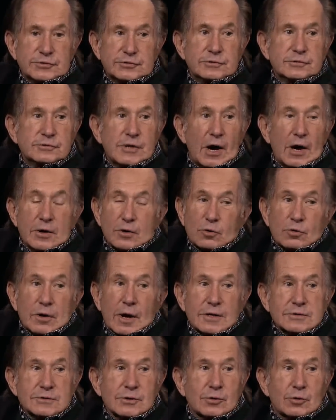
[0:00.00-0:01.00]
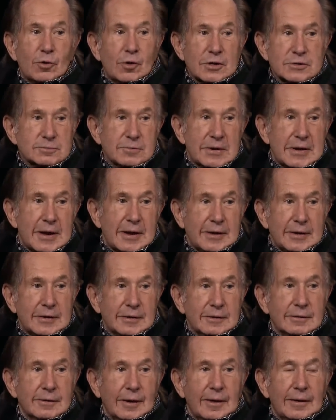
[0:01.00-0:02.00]
son who doesn't cause me any.
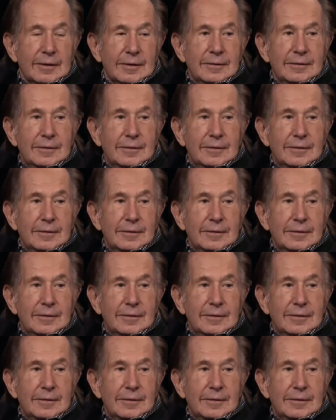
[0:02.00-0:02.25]
Okay. Your